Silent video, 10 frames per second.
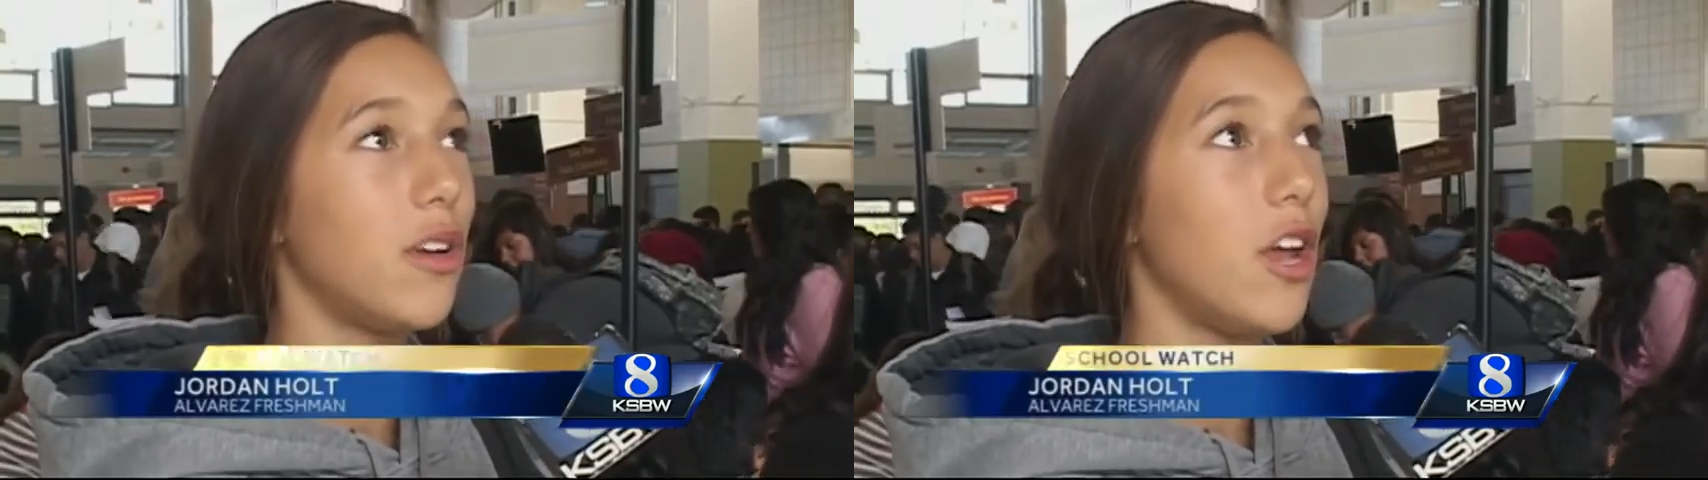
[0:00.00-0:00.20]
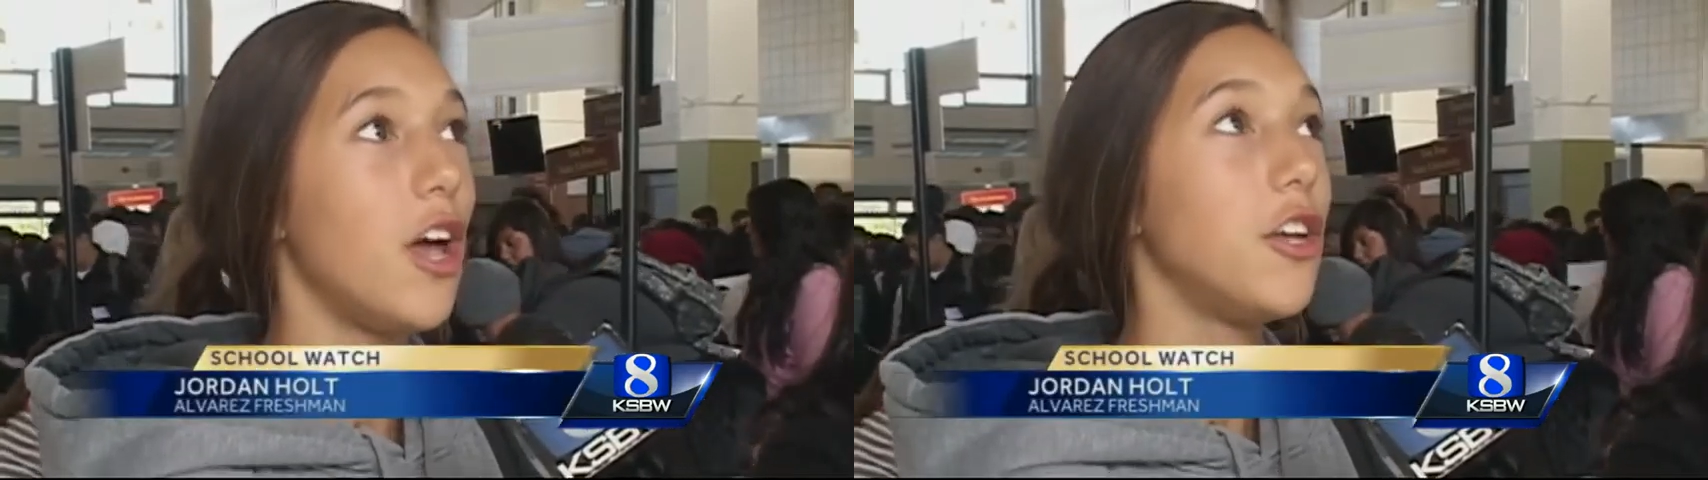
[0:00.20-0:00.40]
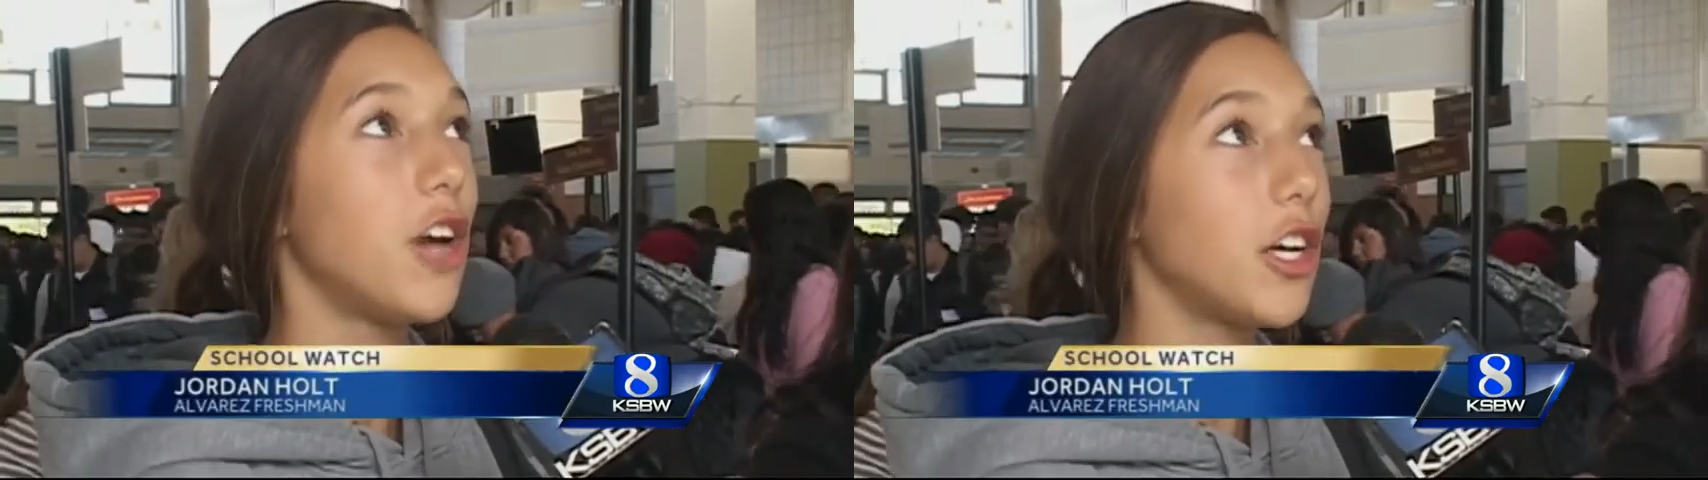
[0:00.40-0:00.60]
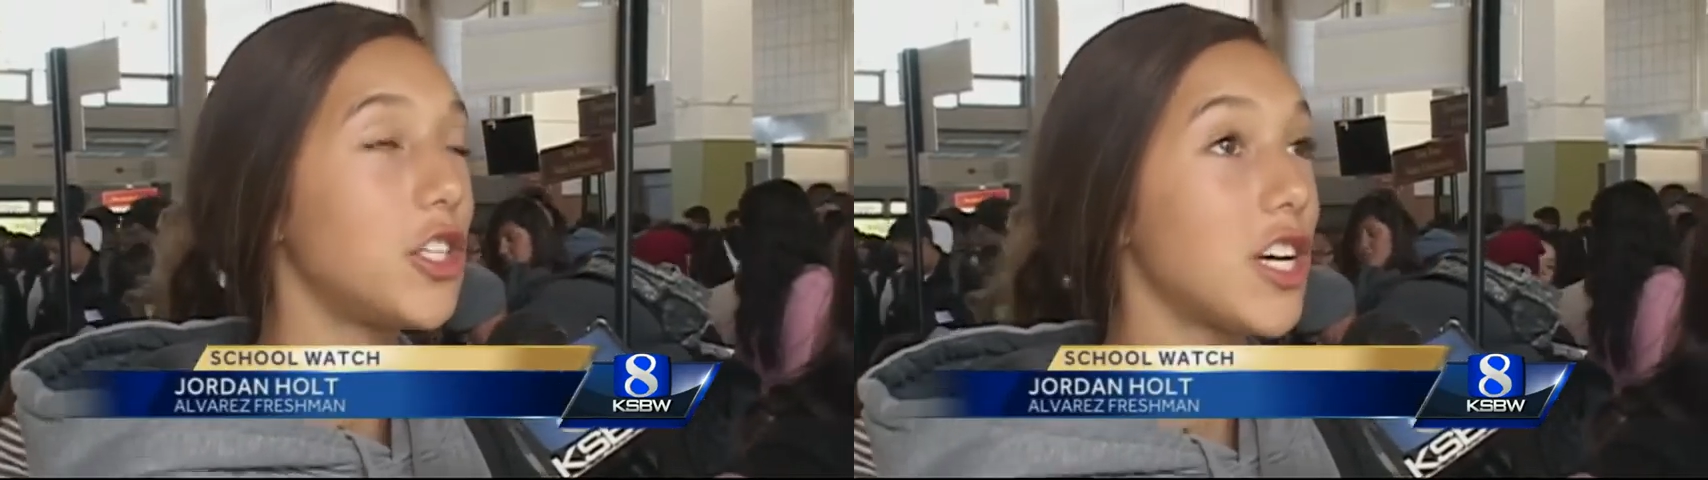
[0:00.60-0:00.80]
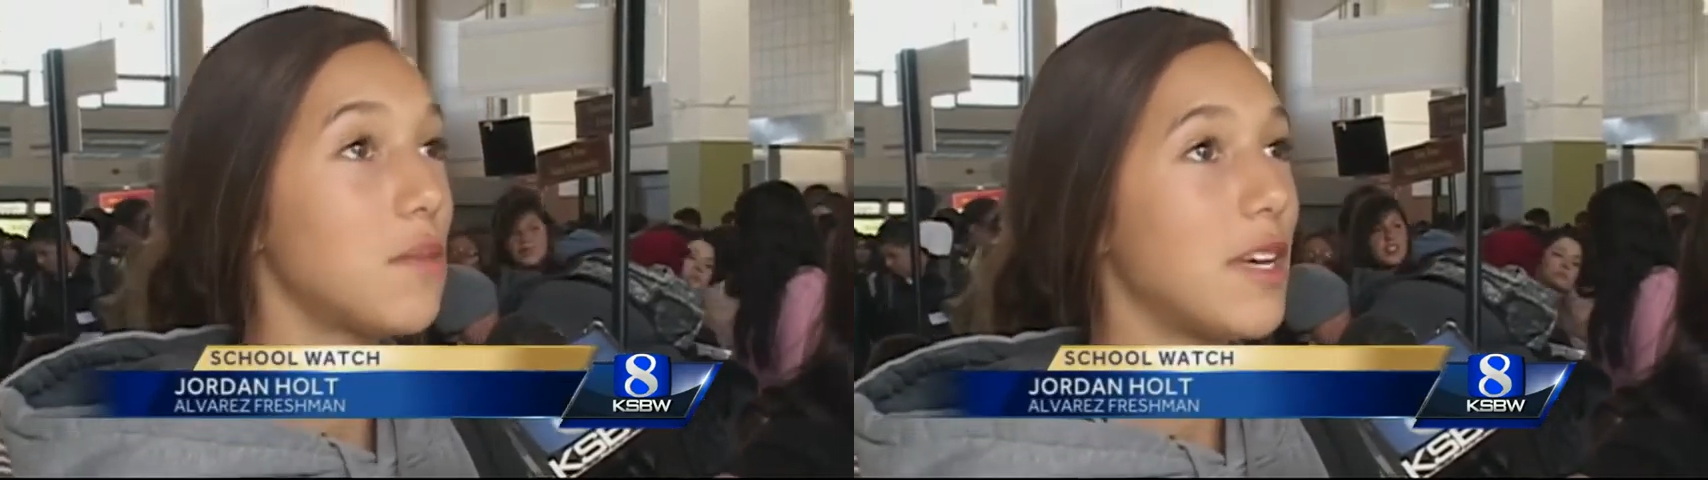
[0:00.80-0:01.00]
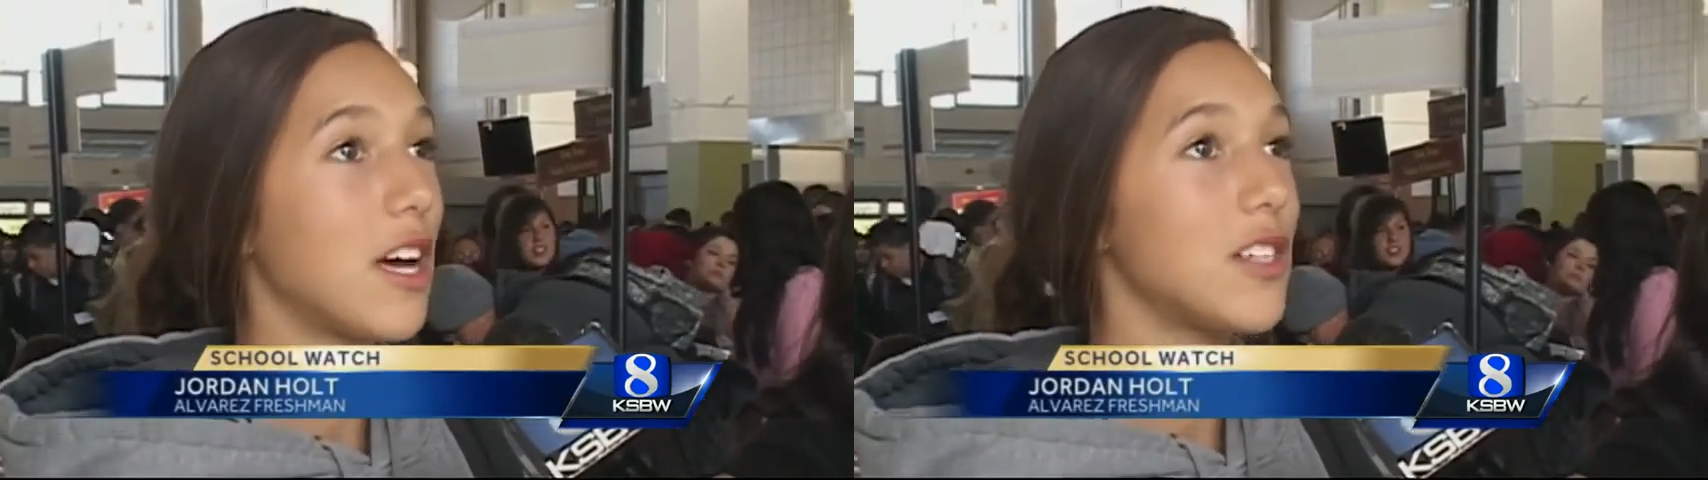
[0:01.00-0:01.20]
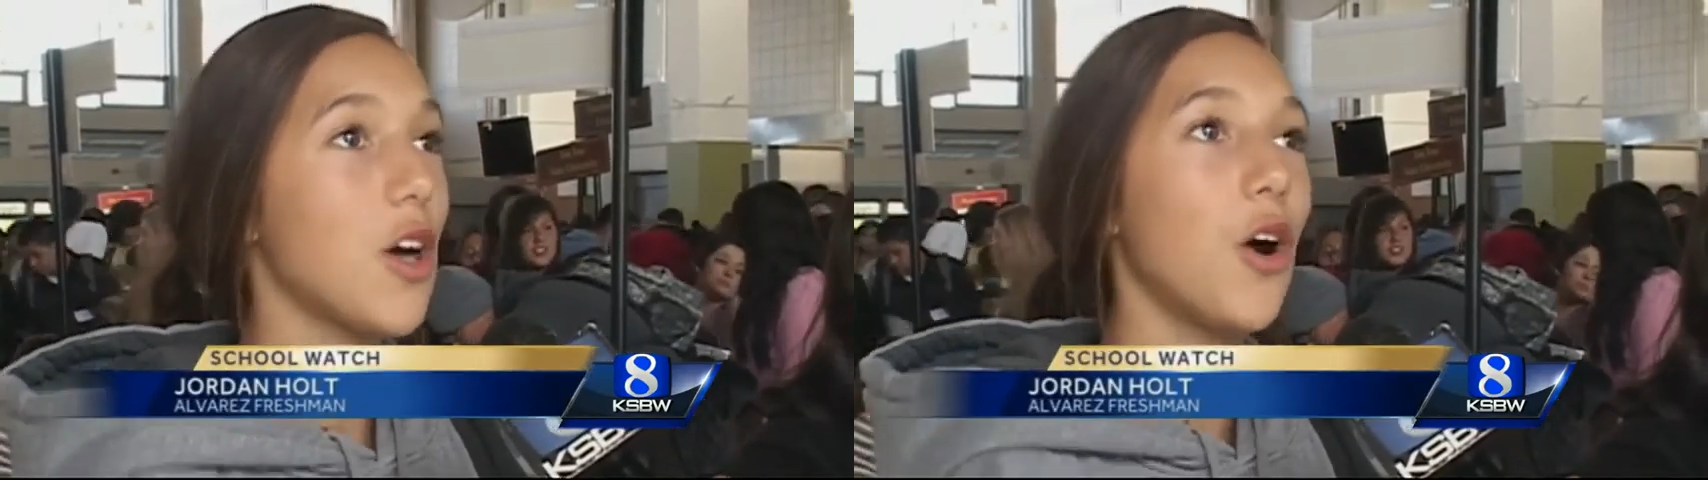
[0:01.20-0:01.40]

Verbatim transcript: and not just because,